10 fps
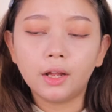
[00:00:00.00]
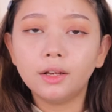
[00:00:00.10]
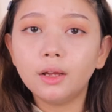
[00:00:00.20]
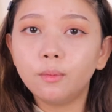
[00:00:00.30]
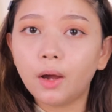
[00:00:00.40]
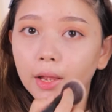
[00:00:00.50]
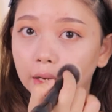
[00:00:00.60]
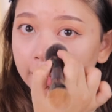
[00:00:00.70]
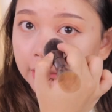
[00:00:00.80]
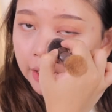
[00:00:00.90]
I dah buat
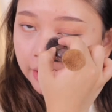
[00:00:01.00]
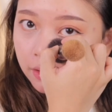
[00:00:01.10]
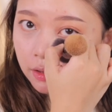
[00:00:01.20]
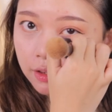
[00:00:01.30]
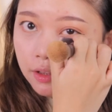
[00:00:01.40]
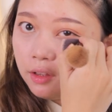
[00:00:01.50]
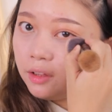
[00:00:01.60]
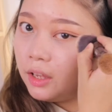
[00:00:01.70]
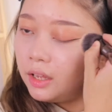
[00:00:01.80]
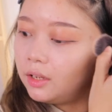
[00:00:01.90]
eyeliner actually,
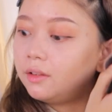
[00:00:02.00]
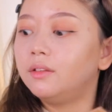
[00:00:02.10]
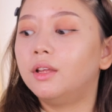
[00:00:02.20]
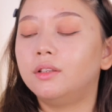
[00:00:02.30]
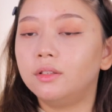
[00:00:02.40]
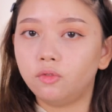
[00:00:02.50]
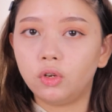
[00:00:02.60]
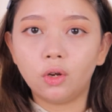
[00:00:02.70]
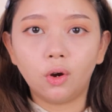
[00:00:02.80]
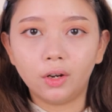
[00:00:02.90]
and it doesn't
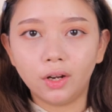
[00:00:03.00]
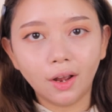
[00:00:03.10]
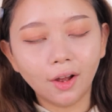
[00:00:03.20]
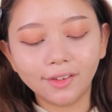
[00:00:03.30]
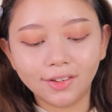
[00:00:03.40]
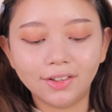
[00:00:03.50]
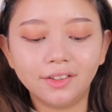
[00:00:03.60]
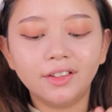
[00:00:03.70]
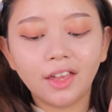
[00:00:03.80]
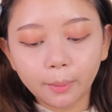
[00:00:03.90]
record on
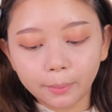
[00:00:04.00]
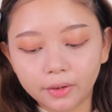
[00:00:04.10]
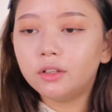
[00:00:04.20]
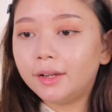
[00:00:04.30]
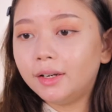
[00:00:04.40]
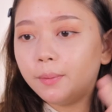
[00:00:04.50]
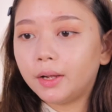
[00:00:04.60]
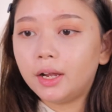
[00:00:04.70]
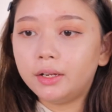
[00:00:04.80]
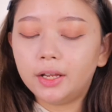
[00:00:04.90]
the camera. So I dah
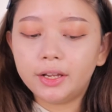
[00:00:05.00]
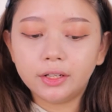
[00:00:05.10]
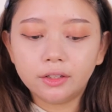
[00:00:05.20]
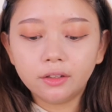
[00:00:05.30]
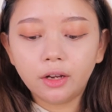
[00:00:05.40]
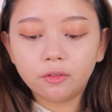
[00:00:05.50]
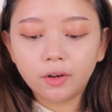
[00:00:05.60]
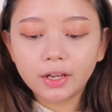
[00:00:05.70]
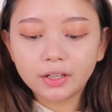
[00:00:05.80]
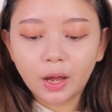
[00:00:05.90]
pakai eyeliner, and
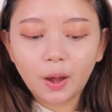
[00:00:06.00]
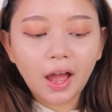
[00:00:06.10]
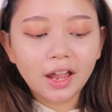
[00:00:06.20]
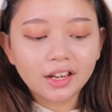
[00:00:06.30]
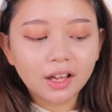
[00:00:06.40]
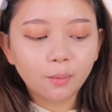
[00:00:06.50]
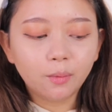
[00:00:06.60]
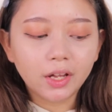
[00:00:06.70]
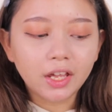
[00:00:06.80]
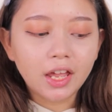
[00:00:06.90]
right now I
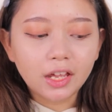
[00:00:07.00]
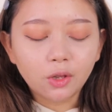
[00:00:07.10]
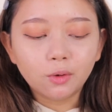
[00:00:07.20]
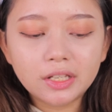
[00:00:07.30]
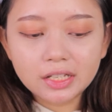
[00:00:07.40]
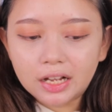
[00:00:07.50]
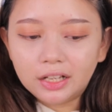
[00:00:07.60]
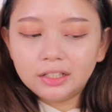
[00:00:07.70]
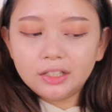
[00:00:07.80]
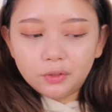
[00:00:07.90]
nak buat egg
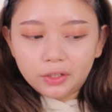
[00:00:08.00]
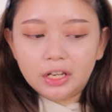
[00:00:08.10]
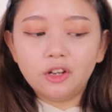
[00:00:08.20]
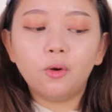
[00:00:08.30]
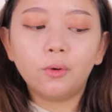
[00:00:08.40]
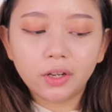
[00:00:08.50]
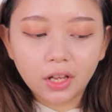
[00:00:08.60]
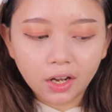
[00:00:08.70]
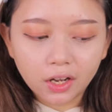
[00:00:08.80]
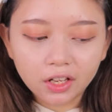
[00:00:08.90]
cells. So in
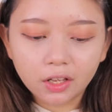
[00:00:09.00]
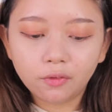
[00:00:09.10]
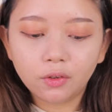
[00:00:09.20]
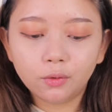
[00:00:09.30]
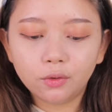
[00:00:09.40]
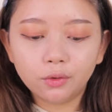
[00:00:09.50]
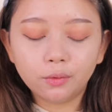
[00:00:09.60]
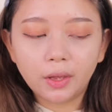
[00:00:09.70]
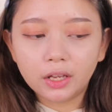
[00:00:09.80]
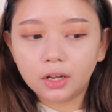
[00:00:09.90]
Korea, if you do
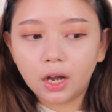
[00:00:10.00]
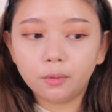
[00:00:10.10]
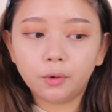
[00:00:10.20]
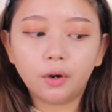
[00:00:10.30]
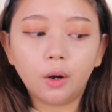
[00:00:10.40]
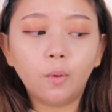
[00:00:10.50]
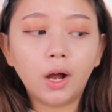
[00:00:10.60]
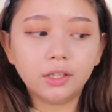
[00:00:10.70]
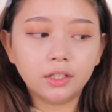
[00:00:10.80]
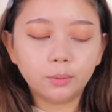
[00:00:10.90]
makeup, korang
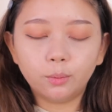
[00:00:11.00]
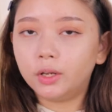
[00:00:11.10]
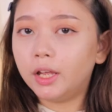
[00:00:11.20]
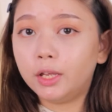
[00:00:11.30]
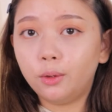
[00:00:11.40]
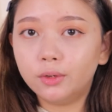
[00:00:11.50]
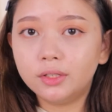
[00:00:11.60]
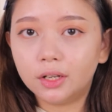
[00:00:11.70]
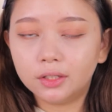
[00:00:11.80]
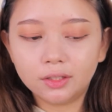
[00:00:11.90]
wajib buat egg yolk
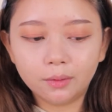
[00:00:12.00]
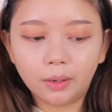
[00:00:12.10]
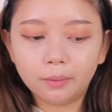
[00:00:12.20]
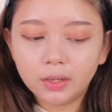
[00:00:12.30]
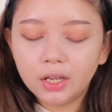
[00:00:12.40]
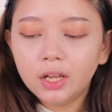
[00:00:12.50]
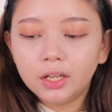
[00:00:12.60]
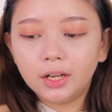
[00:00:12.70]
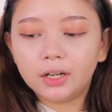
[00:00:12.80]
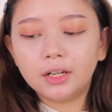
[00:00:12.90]
cells sebab
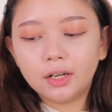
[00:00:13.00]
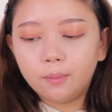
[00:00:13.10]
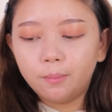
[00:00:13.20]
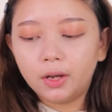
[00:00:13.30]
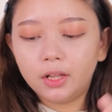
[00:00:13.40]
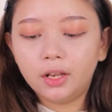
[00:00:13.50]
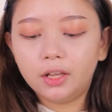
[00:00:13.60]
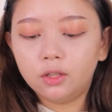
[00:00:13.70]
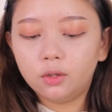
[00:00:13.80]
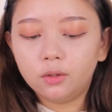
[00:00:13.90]
dia akan nampak
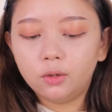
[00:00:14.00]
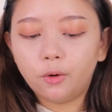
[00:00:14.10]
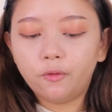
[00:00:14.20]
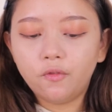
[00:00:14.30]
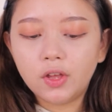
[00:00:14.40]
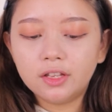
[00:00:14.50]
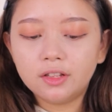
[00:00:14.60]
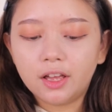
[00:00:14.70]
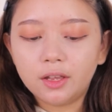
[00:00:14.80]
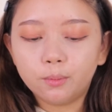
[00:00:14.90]
like your
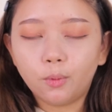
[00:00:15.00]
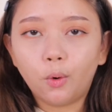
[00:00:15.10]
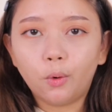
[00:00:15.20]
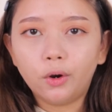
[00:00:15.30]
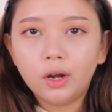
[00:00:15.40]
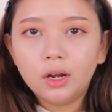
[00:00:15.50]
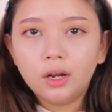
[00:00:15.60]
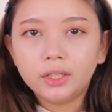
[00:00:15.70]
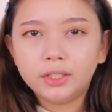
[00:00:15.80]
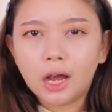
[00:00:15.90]
face like more
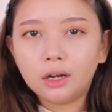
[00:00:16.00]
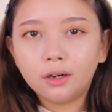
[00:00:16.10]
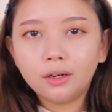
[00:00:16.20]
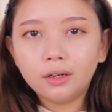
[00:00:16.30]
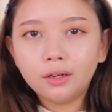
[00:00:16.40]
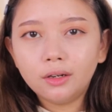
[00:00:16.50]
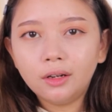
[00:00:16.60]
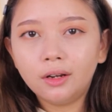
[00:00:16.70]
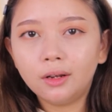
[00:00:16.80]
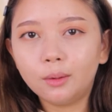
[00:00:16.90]
younger.
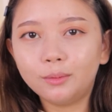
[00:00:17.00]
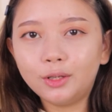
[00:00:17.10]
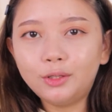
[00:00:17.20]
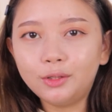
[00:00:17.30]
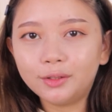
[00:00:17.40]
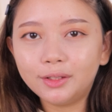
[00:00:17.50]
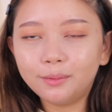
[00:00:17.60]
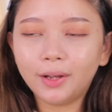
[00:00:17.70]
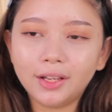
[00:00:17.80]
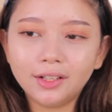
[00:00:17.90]
I'm not
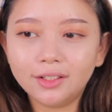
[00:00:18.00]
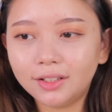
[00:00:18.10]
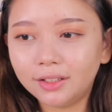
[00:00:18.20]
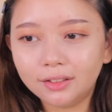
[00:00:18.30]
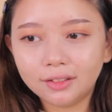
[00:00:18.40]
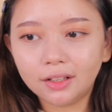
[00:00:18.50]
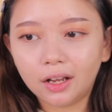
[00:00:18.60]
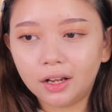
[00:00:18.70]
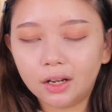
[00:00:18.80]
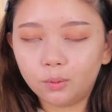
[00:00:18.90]
sure, but that is
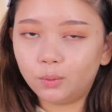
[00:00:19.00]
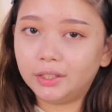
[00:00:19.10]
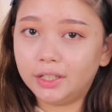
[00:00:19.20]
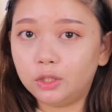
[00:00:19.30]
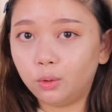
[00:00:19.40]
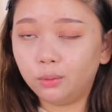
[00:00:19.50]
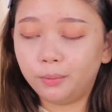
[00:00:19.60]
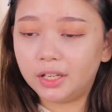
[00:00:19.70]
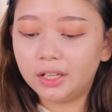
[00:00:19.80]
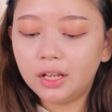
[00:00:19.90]
what they told
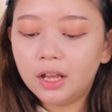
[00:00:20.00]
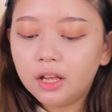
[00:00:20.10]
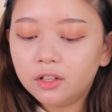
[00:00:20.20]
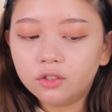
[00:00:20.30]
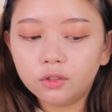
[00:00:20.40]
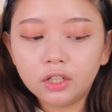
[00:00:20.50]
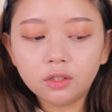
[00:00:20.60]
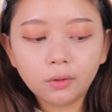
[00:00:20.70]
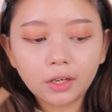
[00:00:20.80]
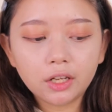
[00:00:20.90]
me. So
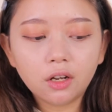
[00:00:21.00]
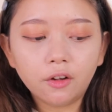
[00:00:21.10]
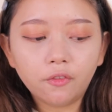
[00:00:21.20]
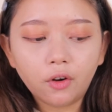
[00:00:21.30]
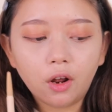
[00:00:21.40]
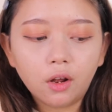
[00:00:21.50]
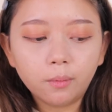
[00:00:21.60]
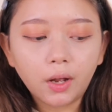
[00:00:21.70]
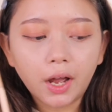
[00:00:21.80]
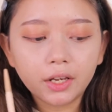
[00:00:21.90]
this one I got
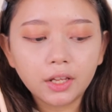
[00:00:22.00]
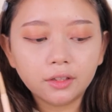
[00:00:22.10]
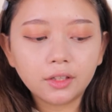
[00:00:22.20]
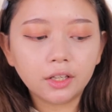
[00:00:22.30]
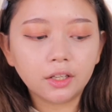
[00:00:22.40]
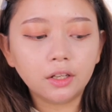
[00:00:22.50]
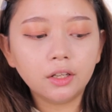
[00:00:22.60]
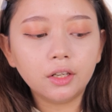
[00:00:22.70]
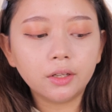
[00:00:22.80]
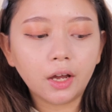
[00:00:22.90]
from Guardian
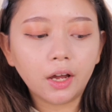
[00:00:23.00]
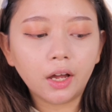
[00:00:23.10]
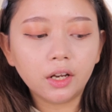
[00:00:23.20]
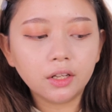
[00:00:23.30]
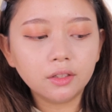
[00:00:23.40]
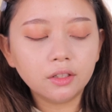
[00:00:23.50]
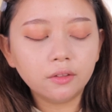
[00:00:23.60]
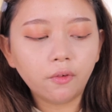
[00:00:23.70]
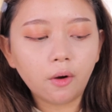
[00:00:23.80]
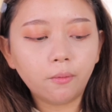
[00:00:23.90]
tadi. They this
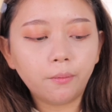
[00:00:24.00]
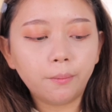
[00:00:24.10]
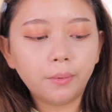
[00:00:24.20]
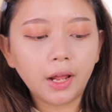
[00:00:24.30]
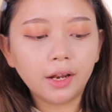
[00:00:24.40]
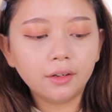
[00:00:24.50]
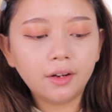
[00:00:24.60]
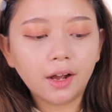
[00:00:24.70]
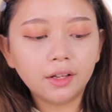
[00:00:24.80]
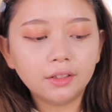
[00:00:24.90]
is from
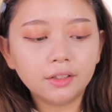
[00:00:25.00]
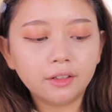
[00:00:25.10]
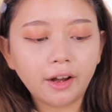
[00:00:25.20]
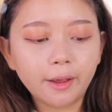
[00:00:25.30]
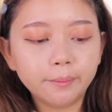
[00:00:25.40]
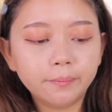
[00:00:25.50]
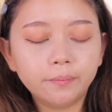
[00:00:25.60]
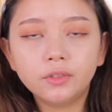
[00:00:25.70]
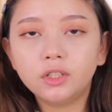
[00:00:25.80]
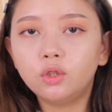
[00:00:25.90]
brand Colorgram,
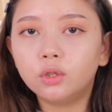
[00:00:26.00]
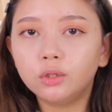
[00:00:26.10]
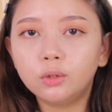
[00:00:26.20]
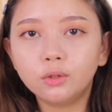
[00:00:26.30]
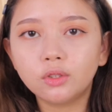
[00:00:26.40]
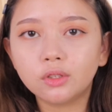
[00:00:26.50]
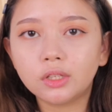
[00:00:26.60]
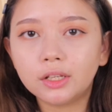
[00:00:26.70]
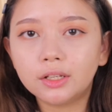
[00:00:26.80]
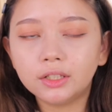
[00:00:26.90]
code
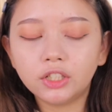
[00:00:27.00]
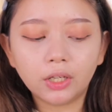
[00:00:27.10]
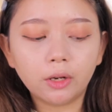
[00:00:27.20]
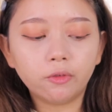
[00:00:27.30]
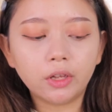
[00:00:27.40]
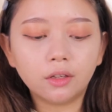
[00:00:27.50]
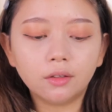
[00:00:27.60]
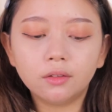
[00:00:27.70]
03 shade real.